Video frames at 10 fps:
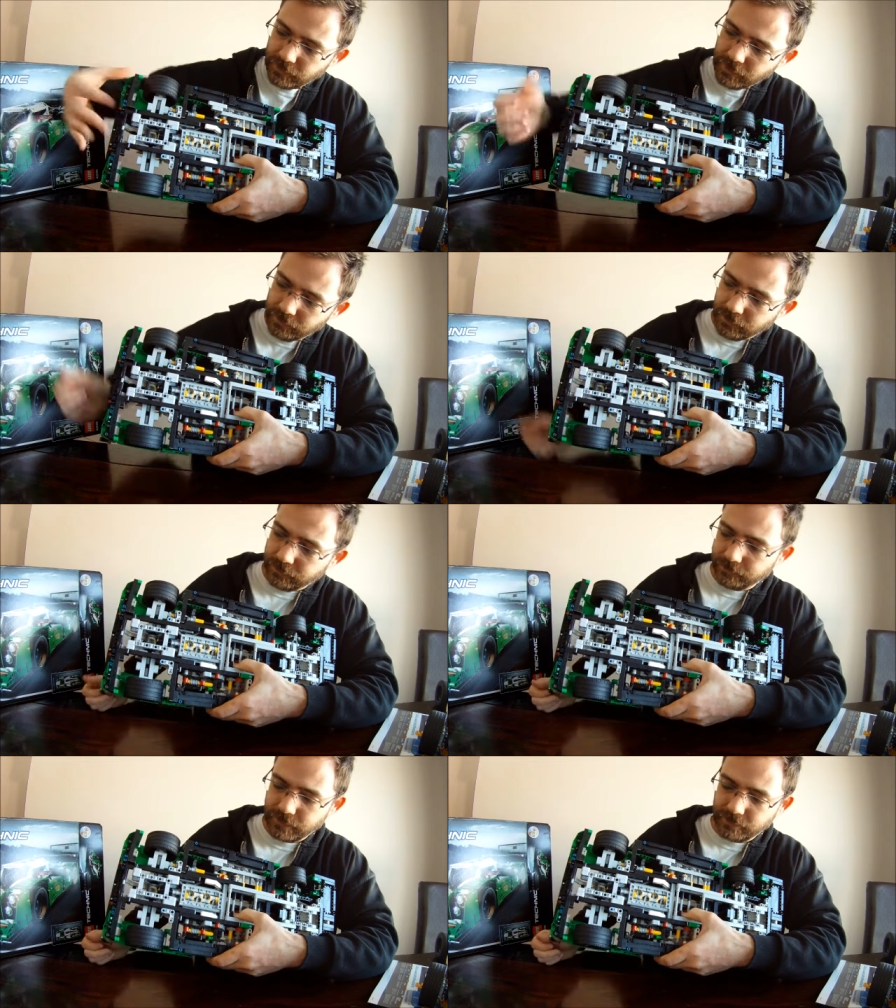engine.
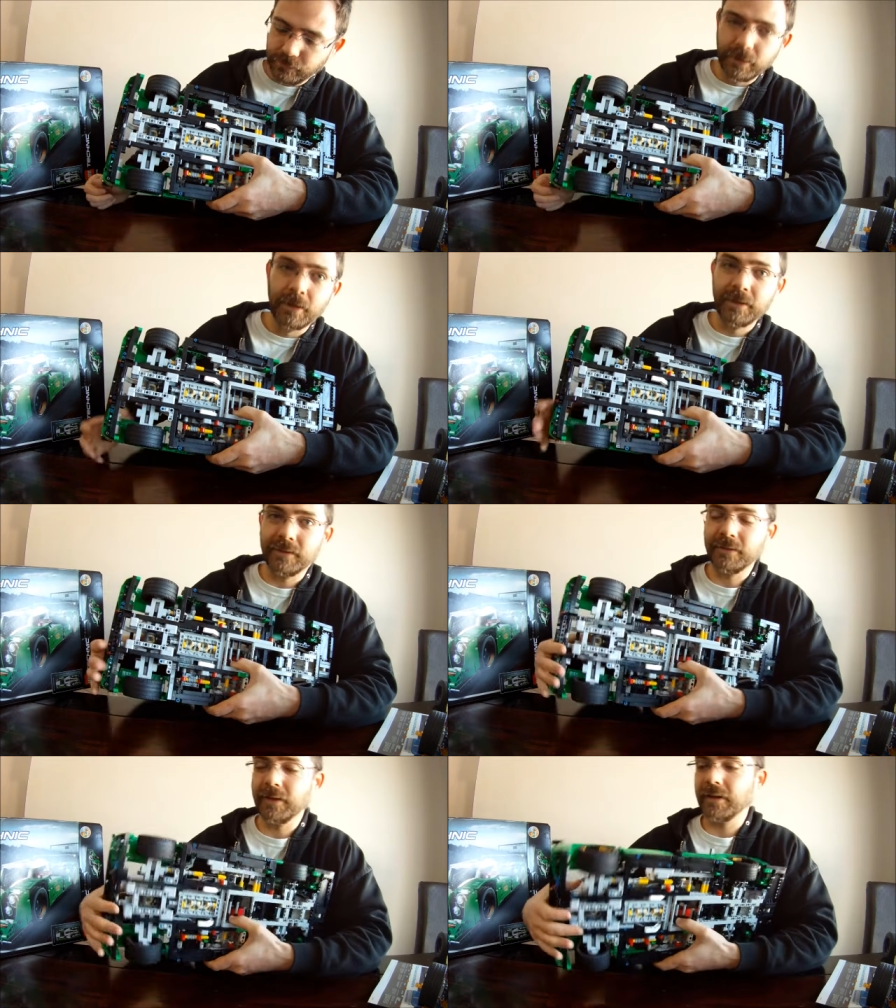It's really
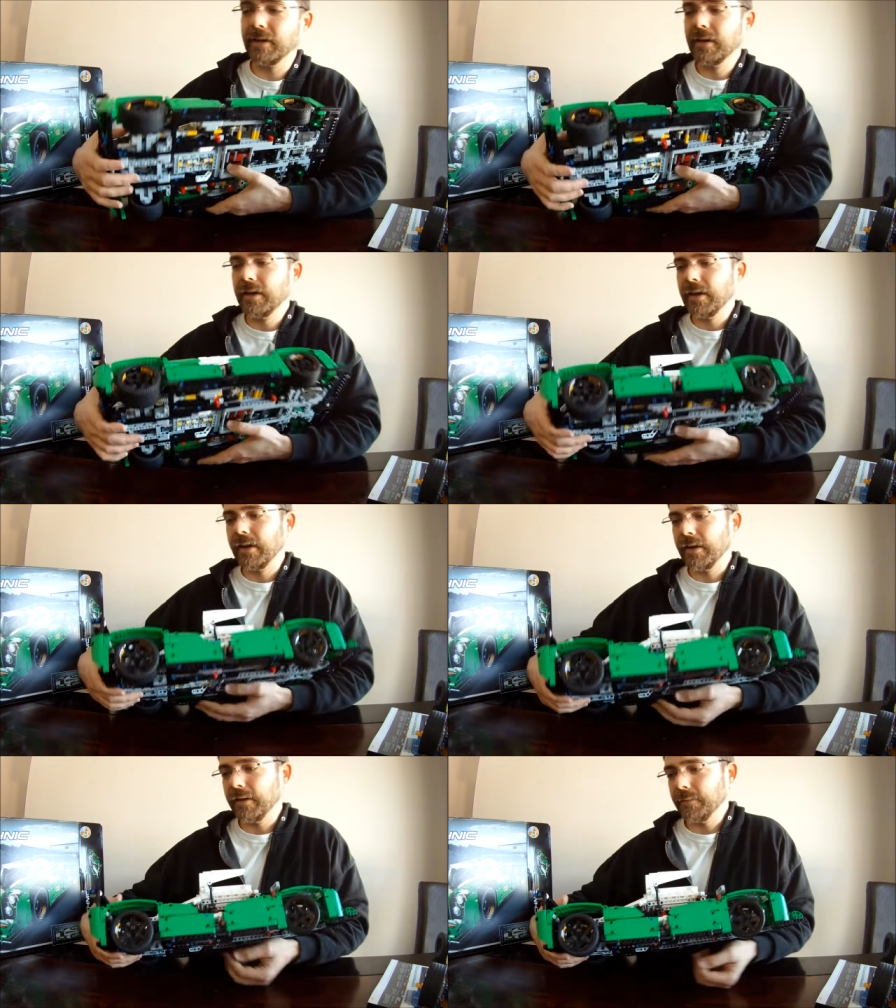slick.
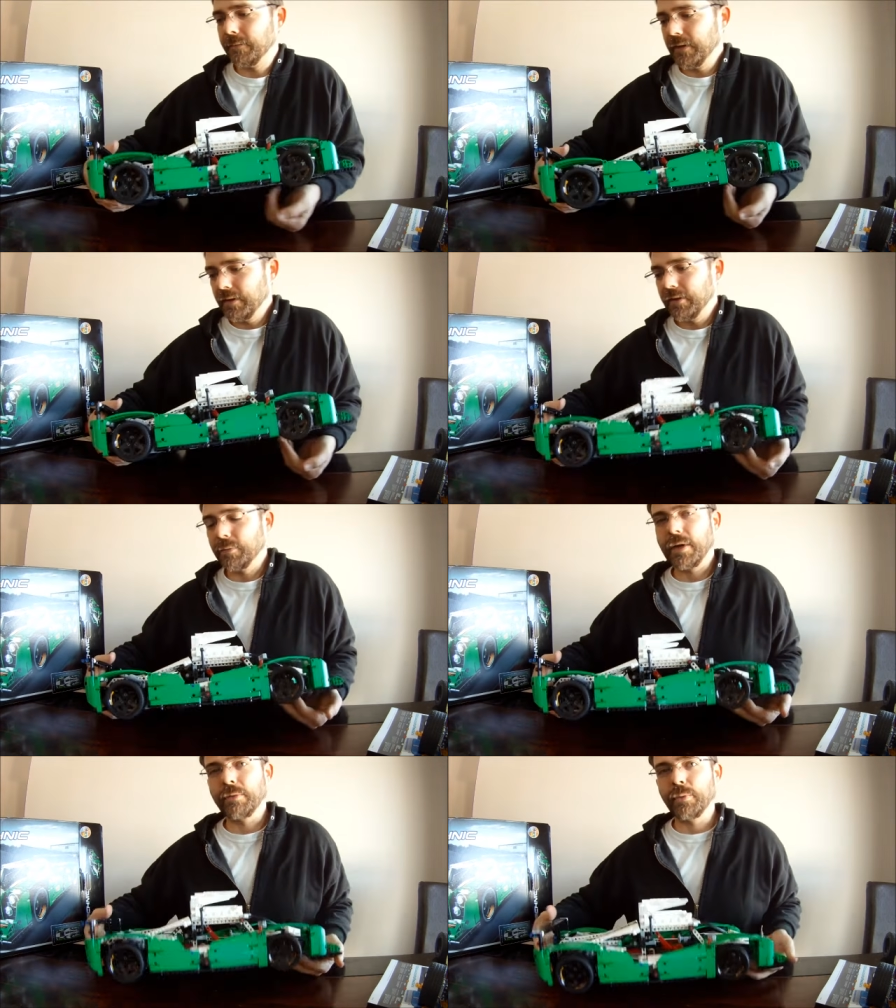
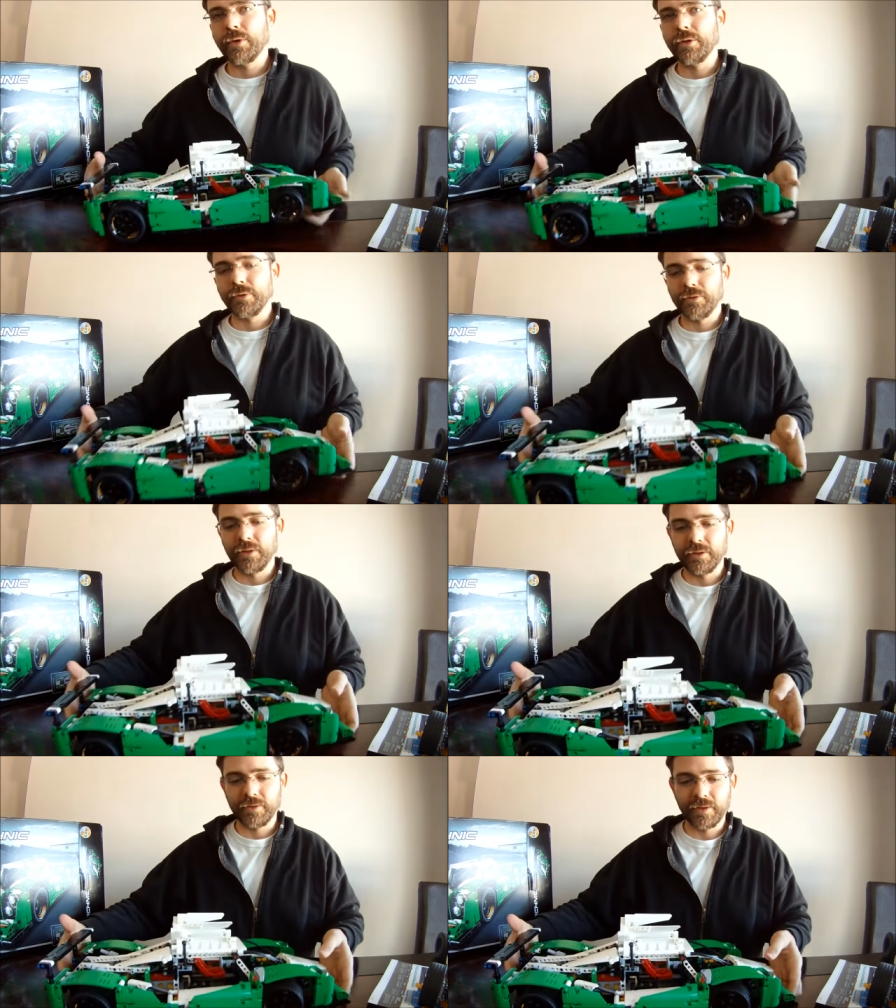Probably one of those
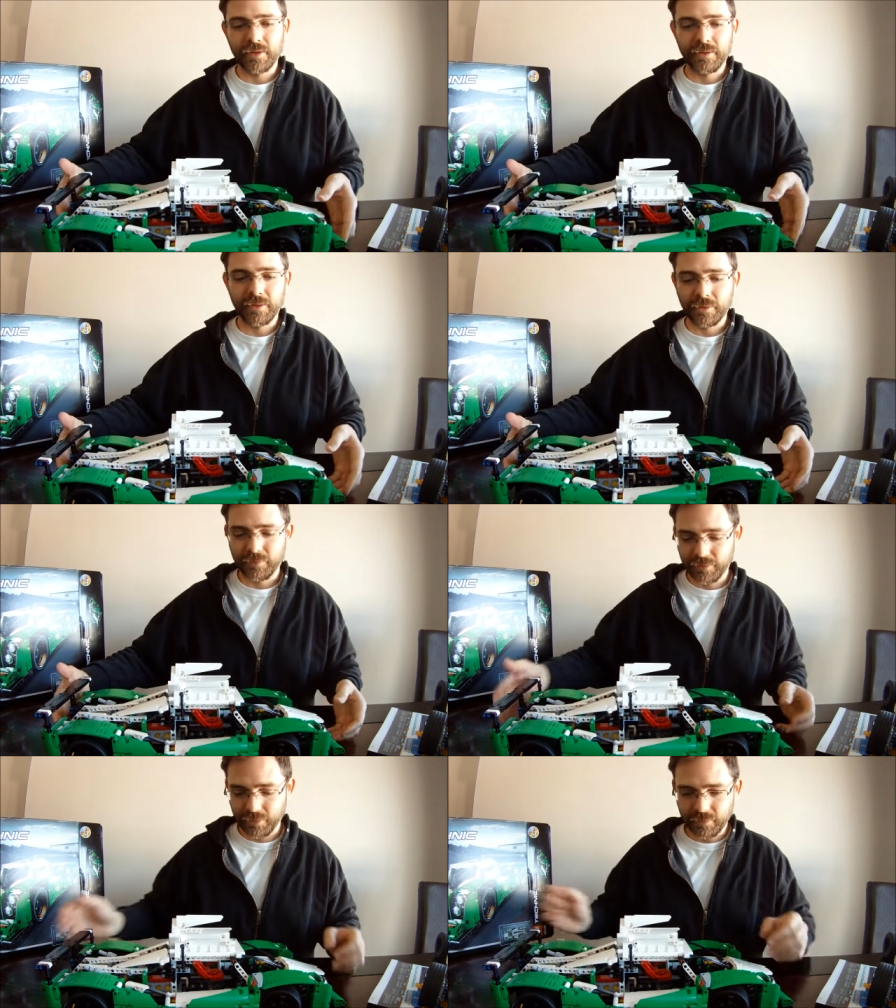things that, if
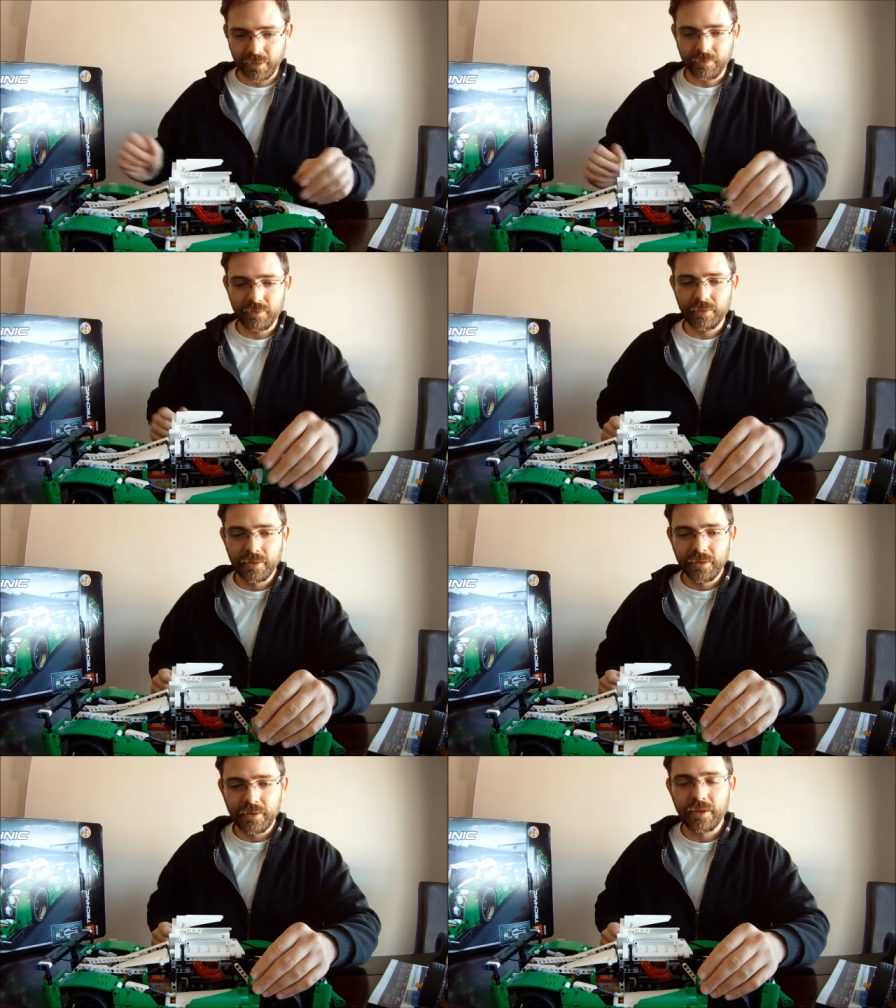you're kind of an
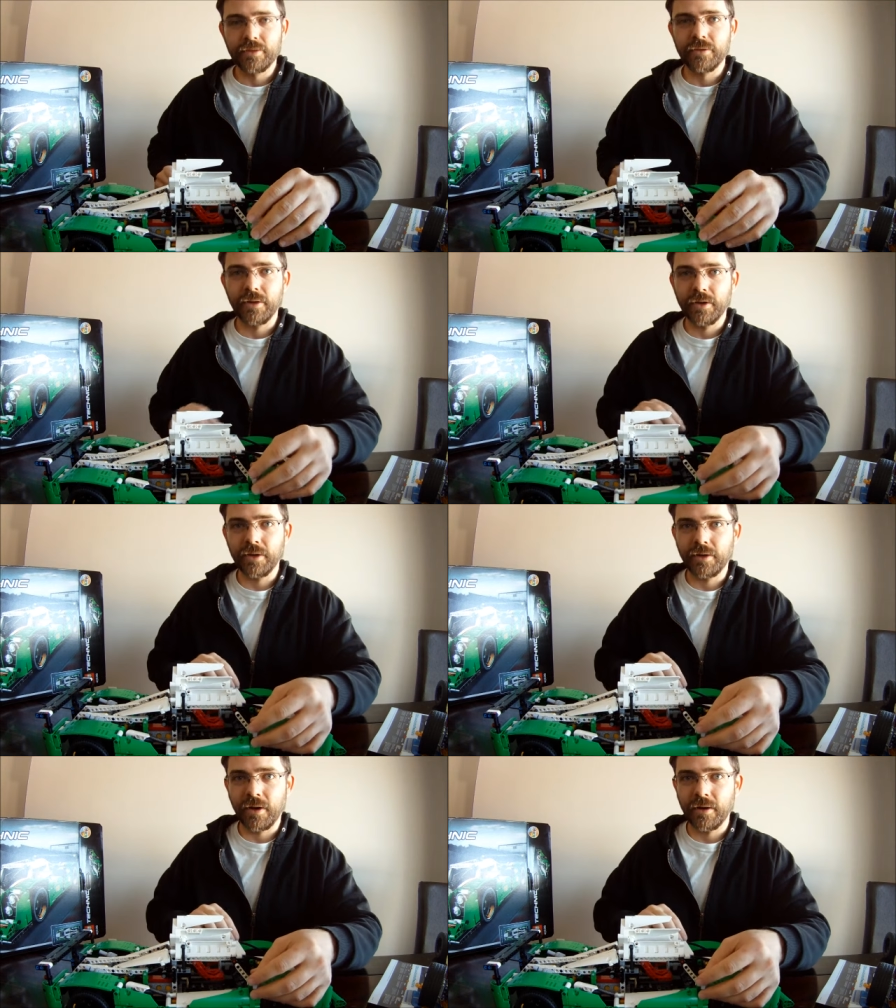engineering or
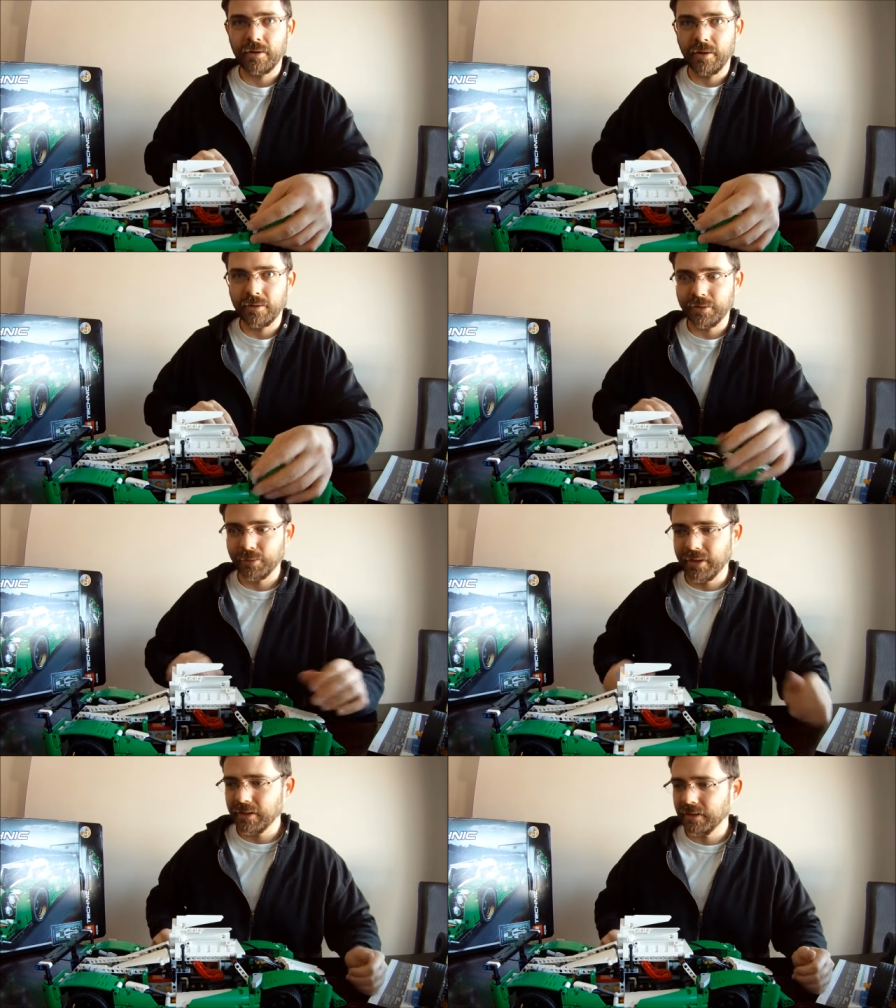car nerd, you'll
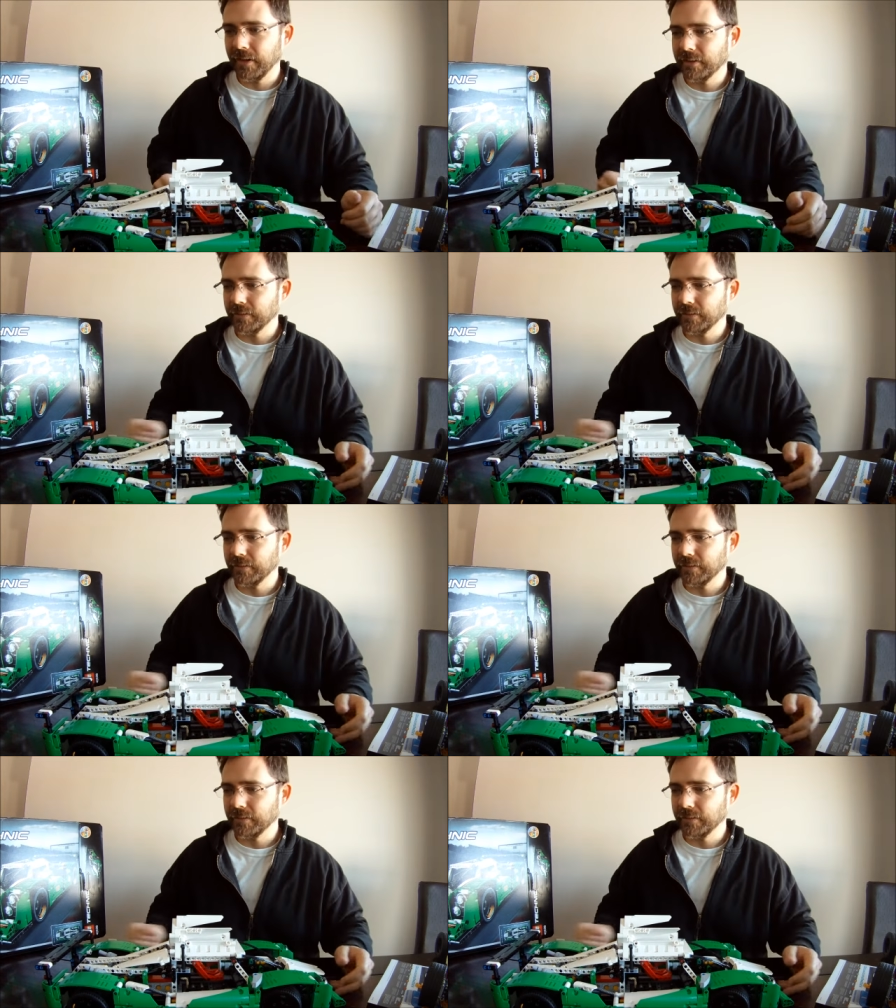get that.